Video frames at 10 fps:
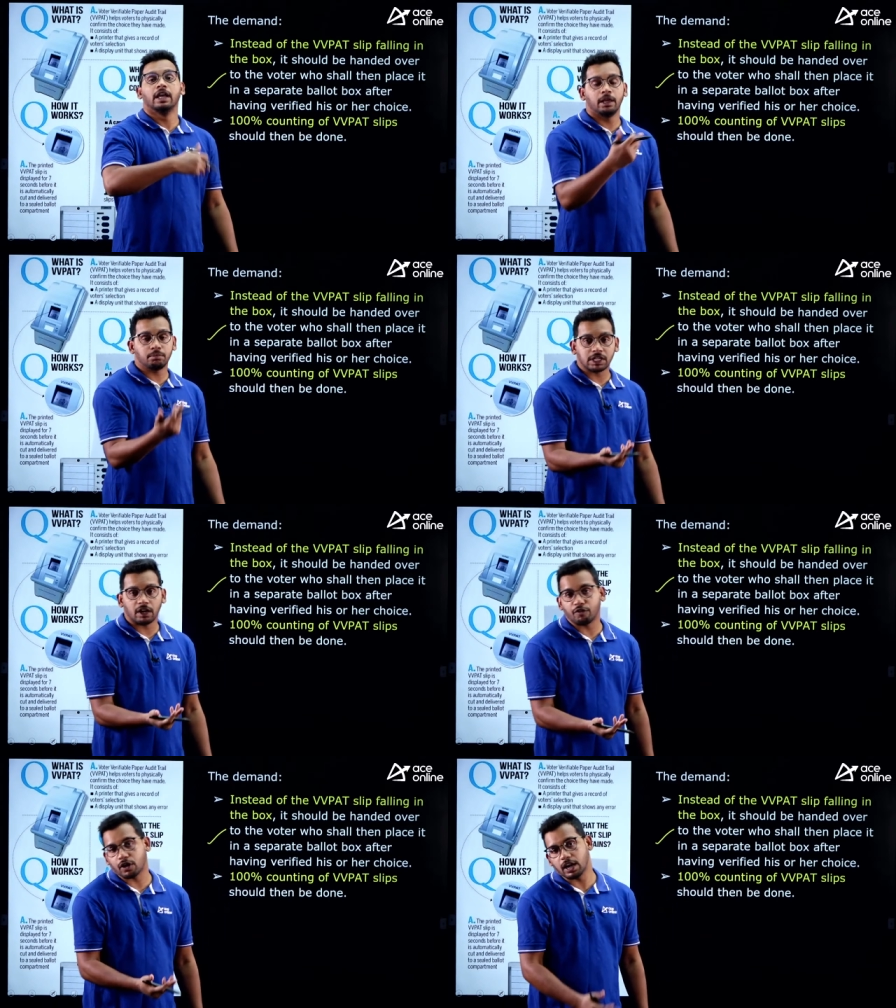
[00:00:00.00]

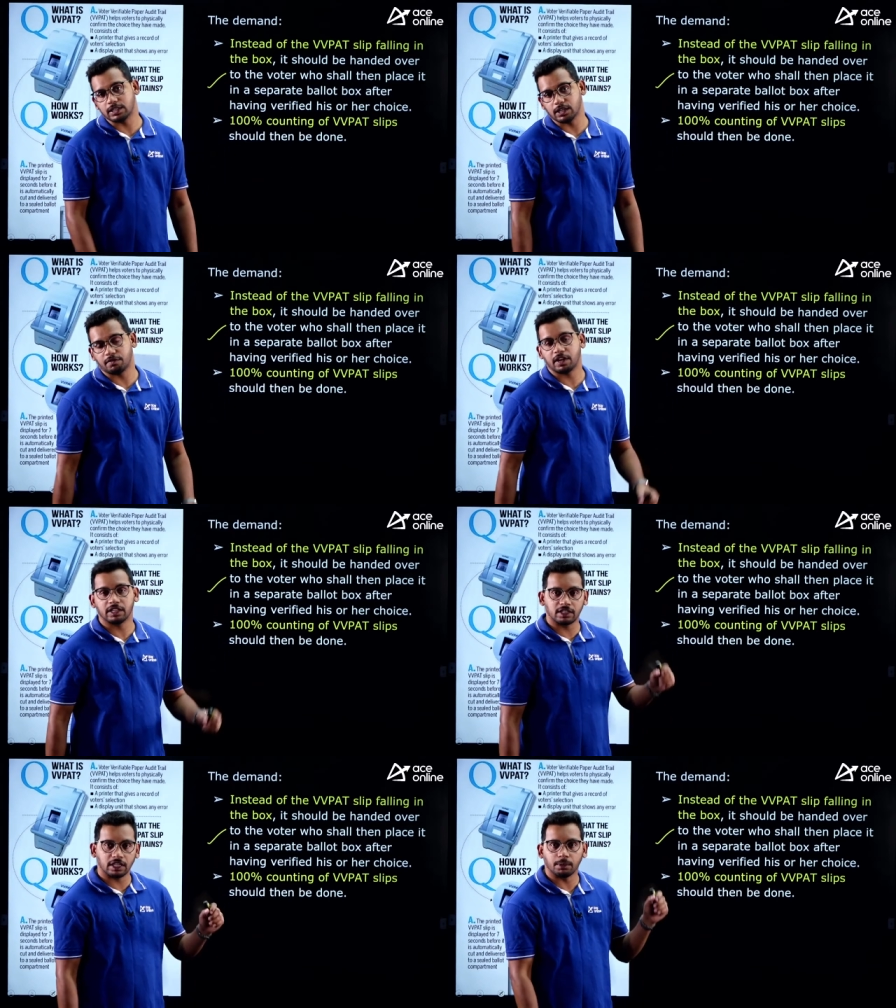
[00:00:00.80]
himself or herself
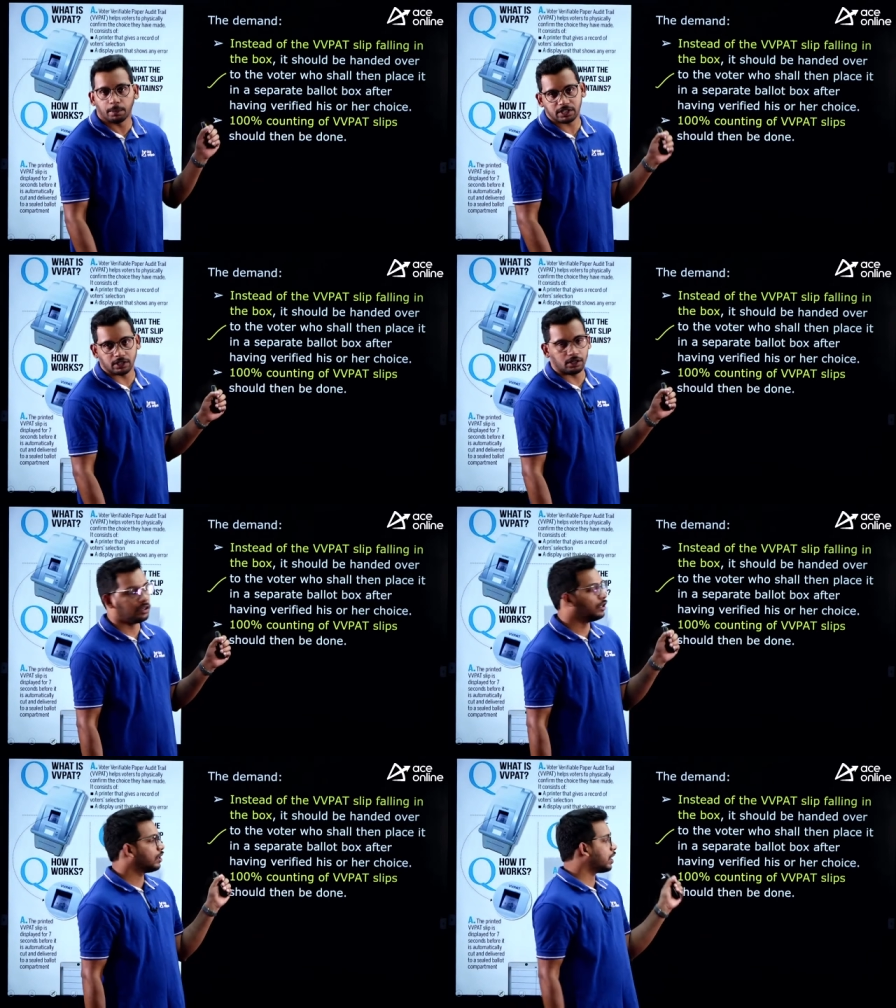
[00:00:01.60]
rather than the machine
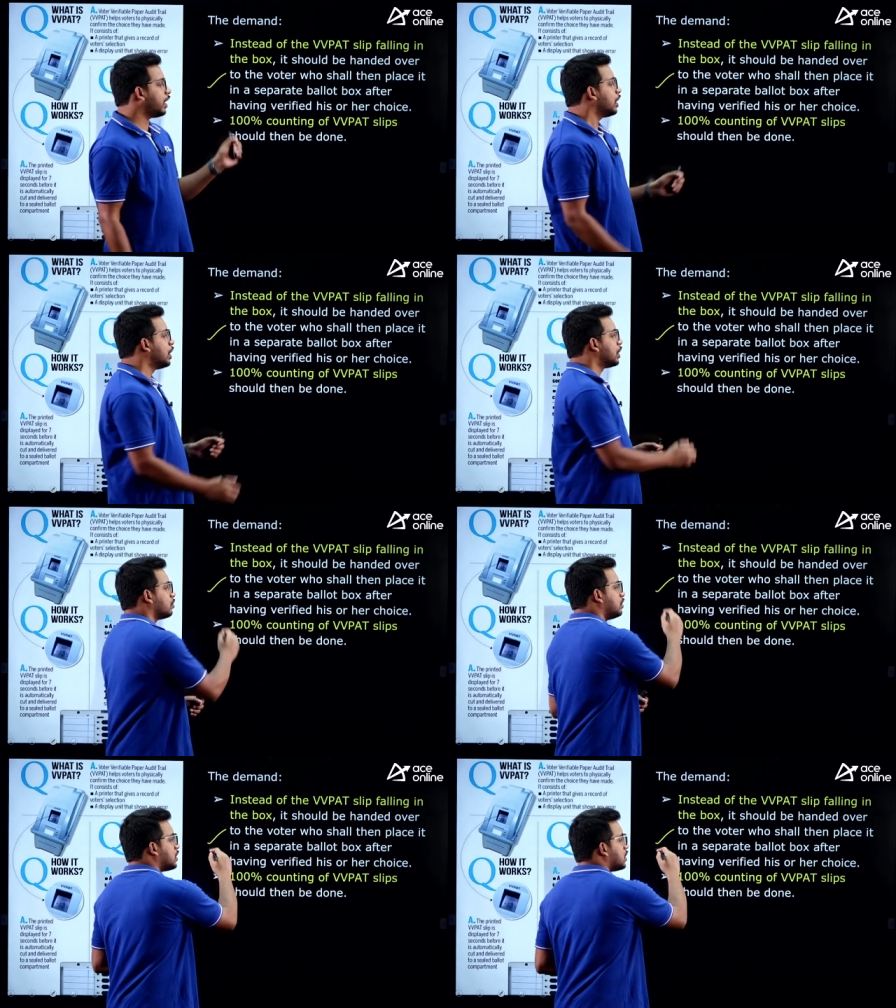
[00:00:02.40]
right.
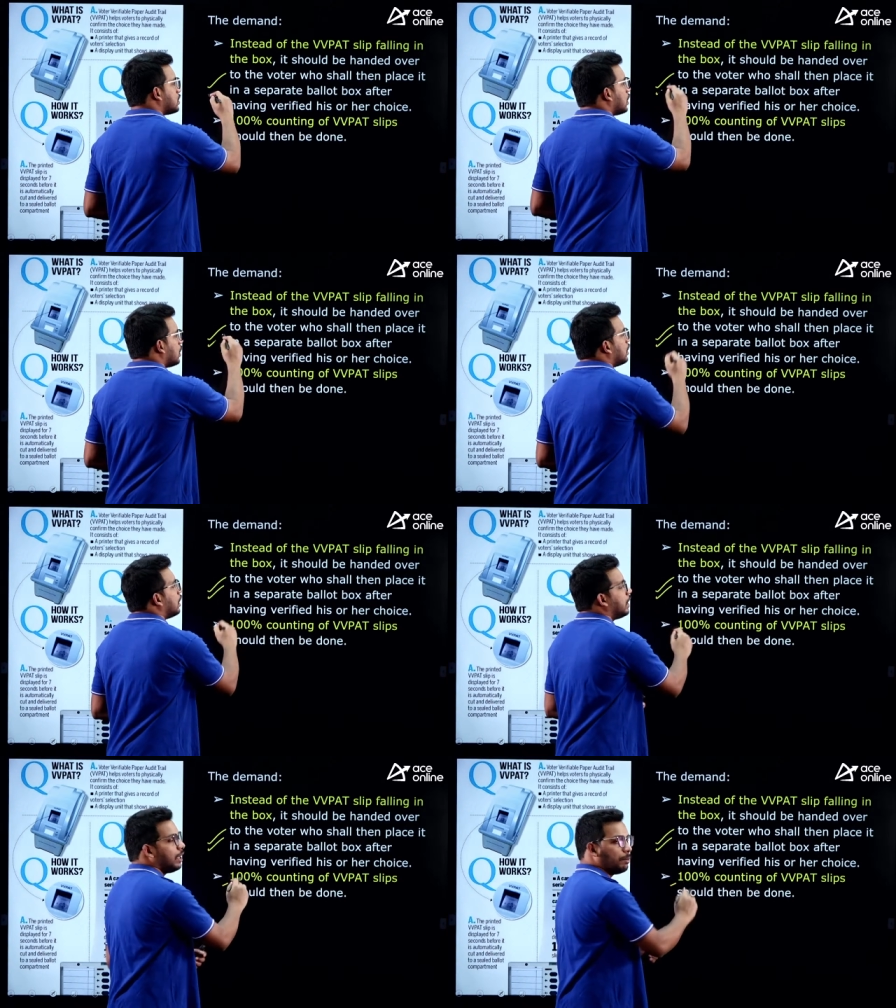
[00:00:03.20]
So, this is the
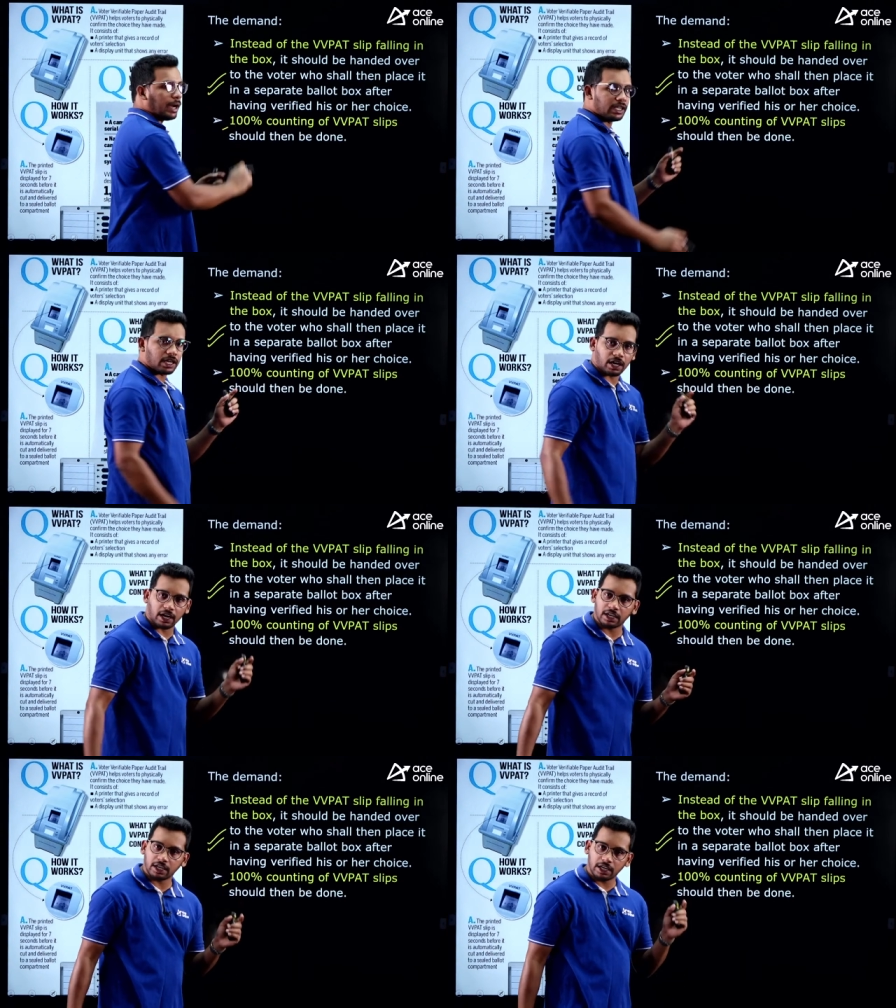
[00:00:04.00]
demand the
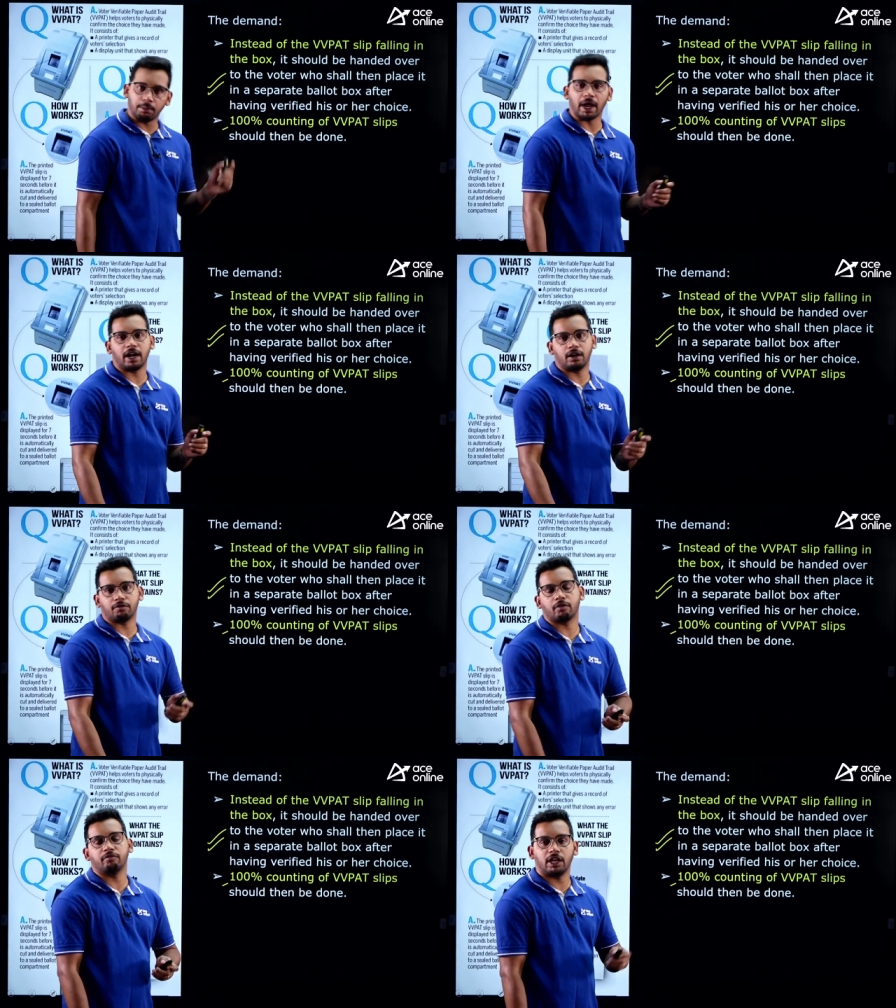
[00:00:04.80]
current demand
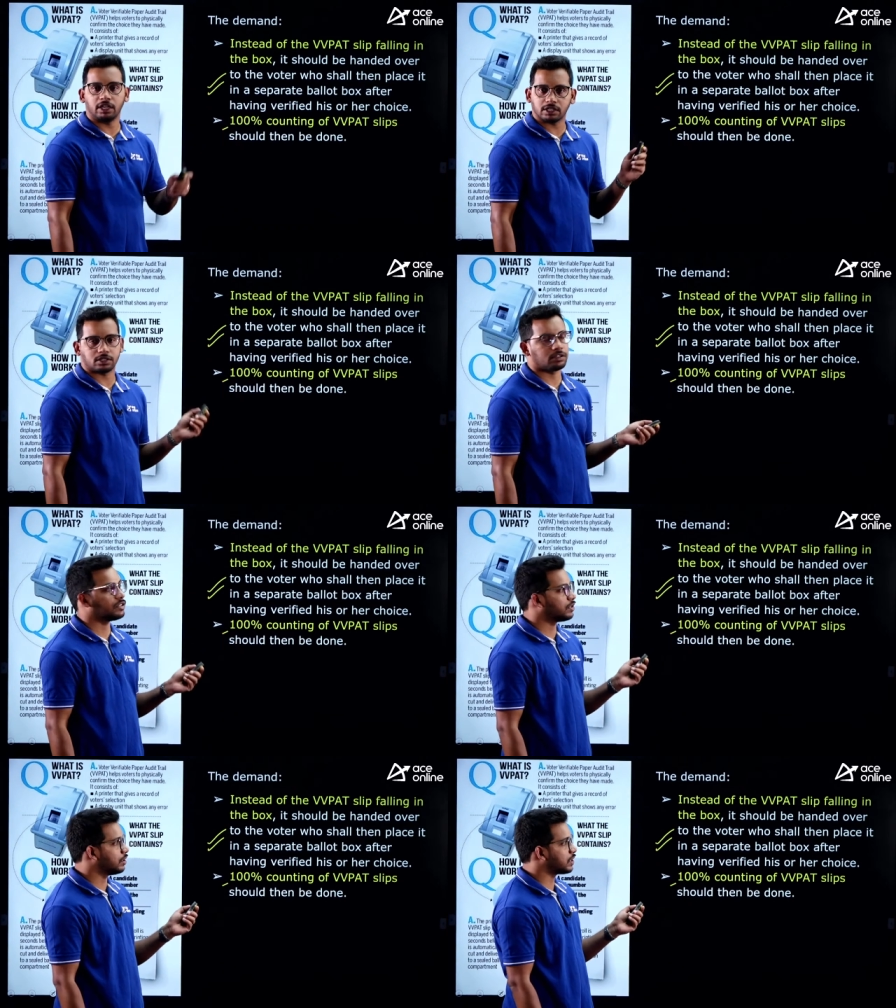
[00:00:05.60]
from various
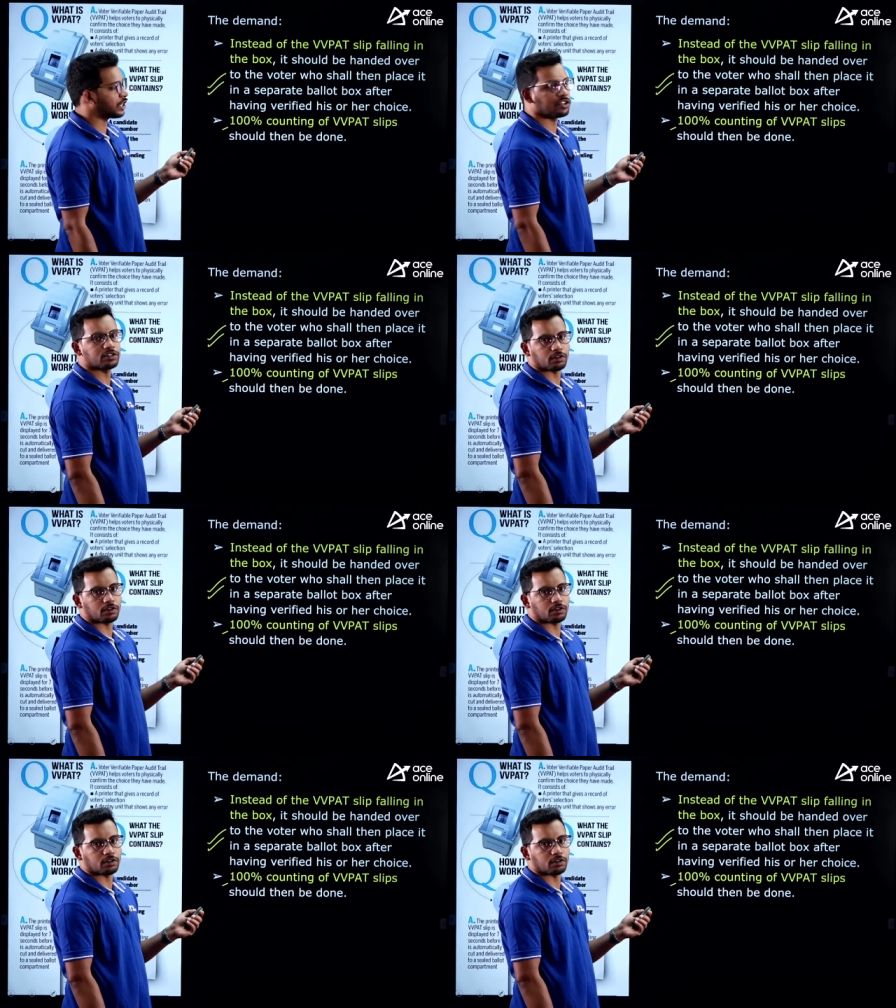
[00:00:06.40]
uh, sections